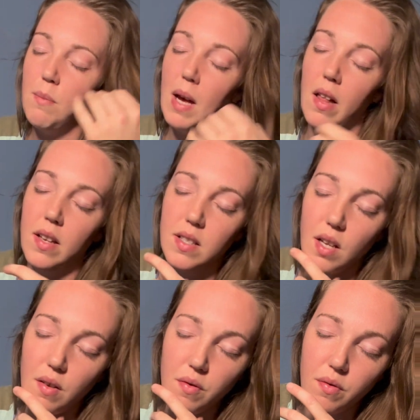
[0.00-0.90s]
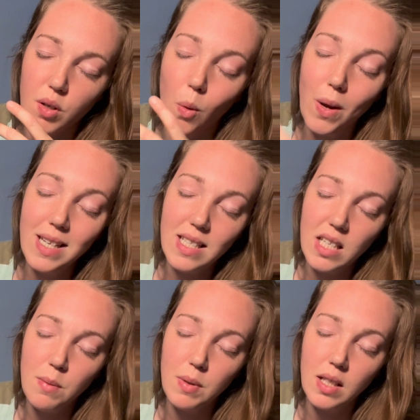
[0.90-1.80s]
balance of going
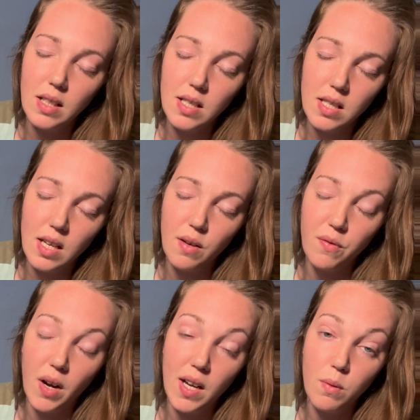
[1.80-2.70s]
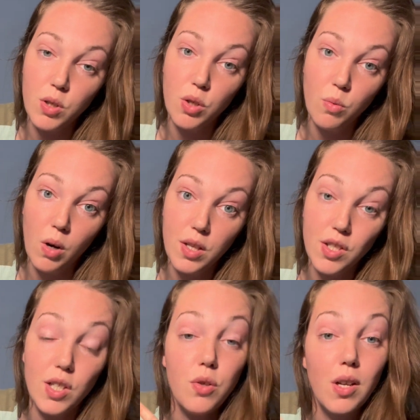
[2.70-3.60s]
deep and listening and finding what you want so
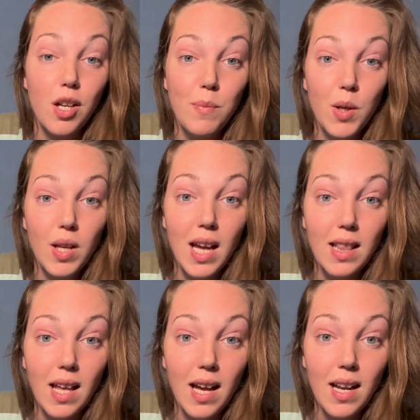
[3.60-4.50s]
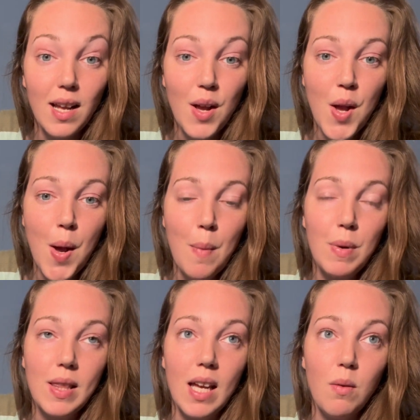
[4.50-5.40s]
that you can communicate that.
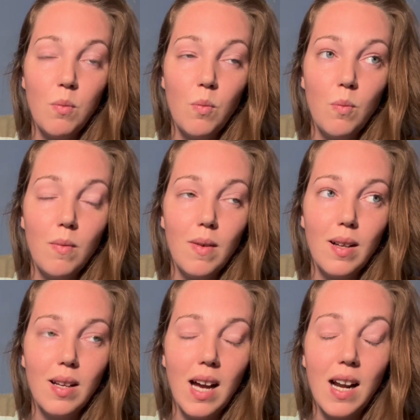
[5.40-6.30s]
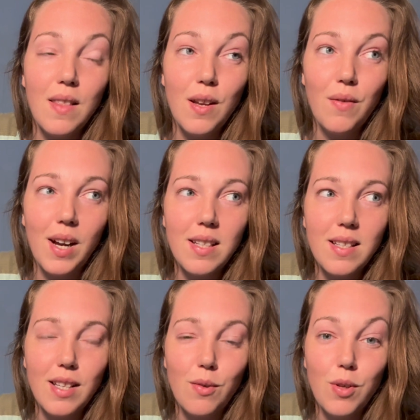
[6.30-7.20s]
But then kind of the advice
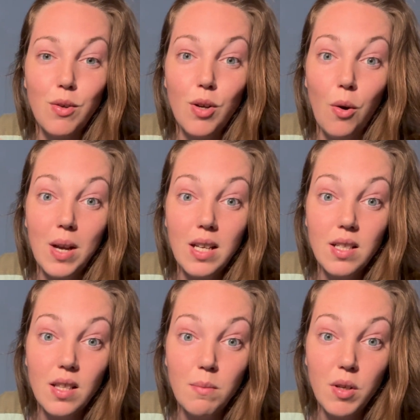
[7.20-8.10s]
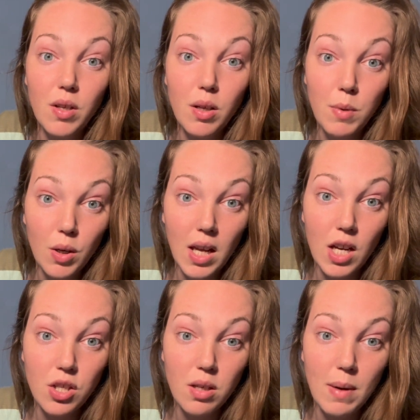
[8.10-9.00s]
is like when you go into the
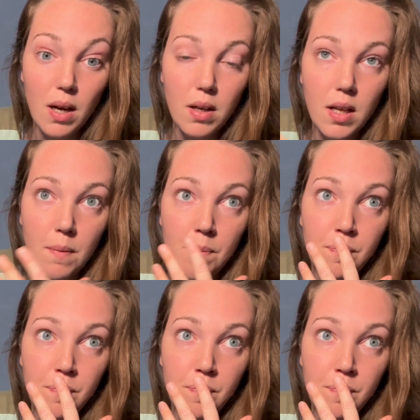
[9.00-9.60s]
communication about it,